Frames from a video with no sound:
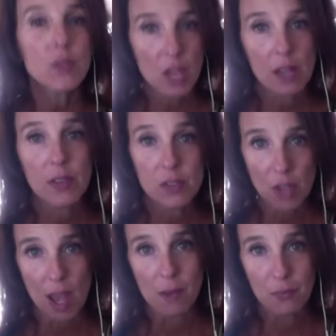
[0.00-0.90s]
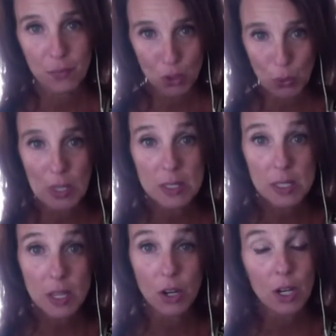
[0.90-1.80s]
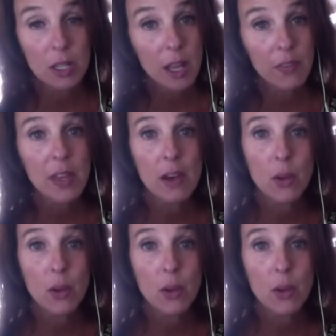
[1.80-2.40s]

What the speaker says: I'll get back to you next